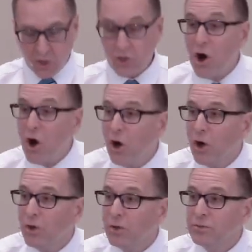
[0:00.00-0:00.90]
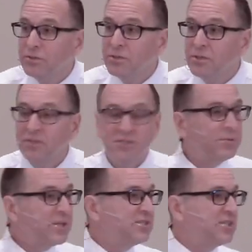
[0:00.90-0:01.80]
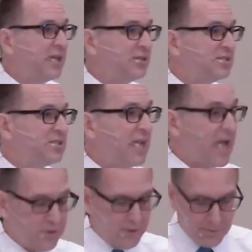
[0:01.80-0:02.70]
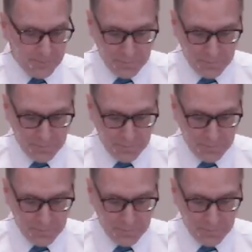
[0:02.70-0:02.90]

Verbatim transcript: called to be saints together.